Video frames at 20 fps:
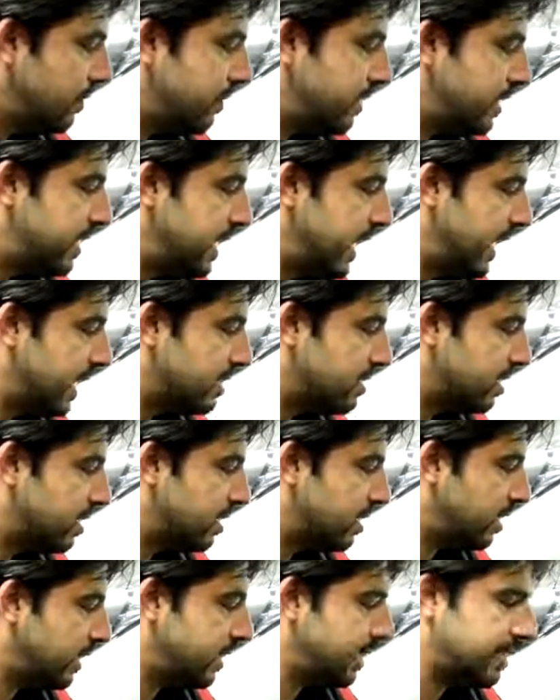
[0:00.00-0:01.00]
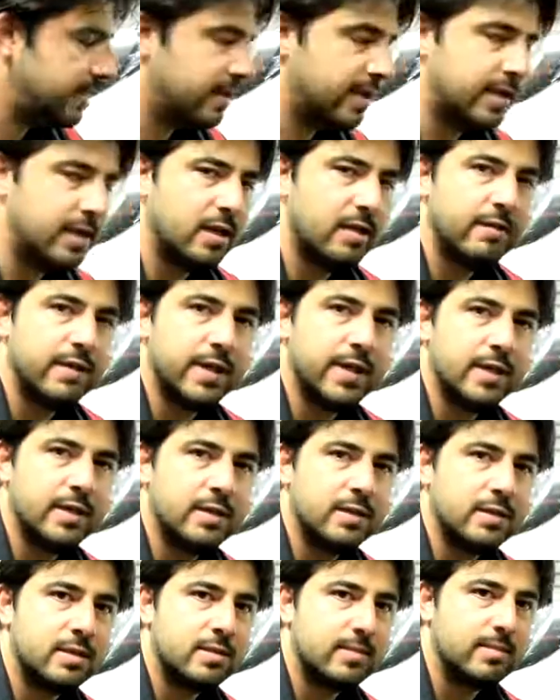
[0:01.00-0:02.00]
with the axle nut at the end of it
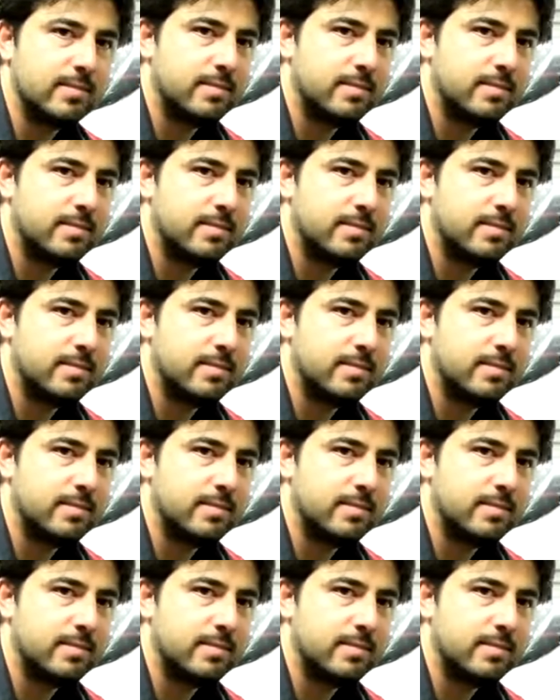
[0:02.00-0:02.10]
is.